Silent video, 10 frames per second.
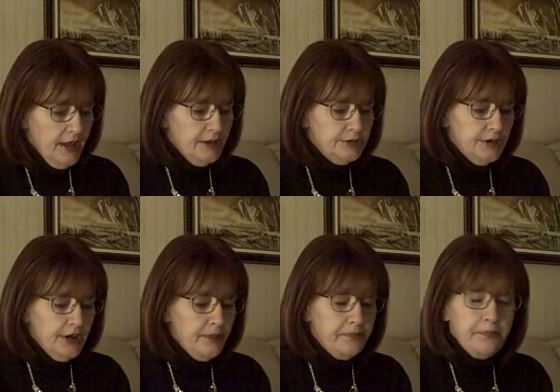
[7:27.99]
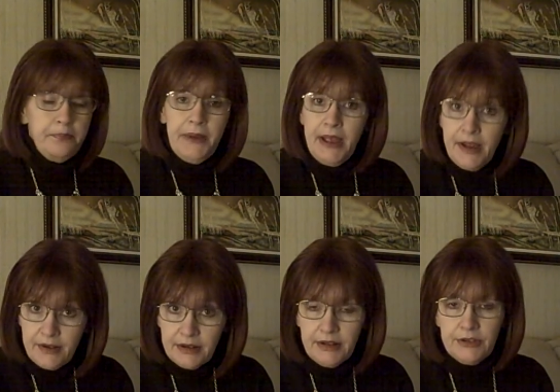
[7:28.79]
and she
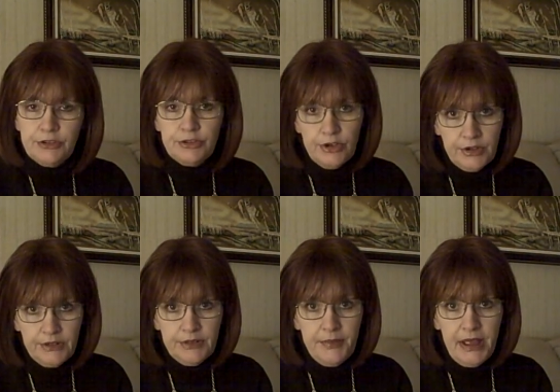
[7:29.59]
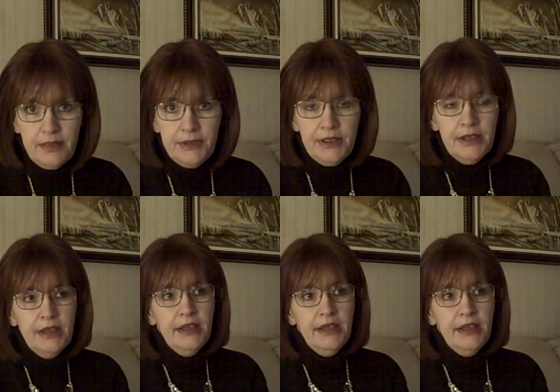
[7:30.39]
apparently shook the baby